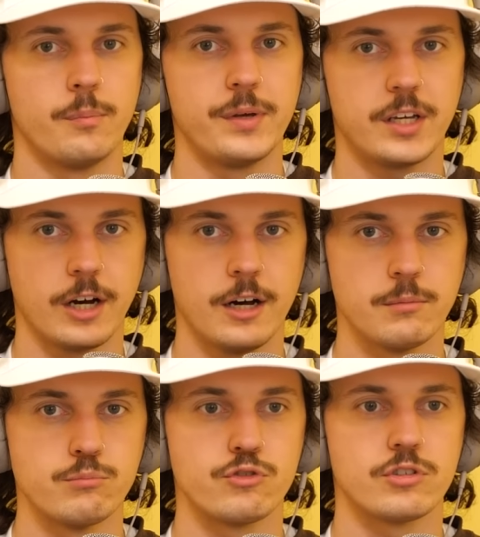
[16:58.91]

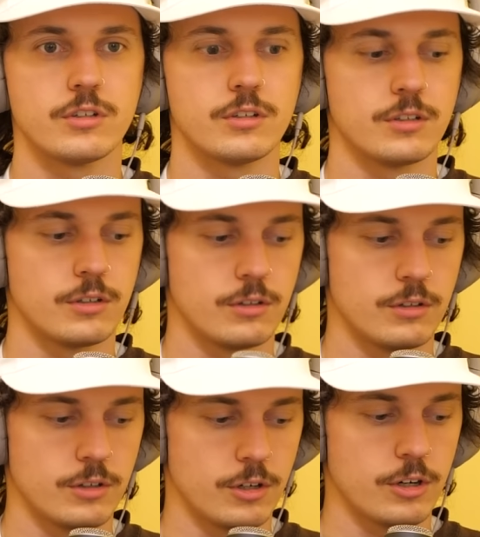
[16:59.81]
becomes
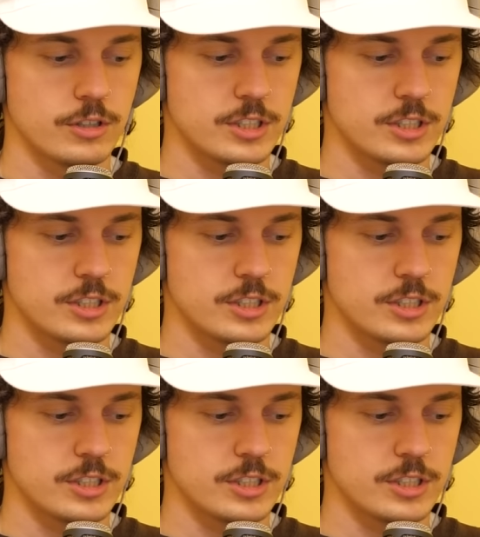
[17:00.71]
her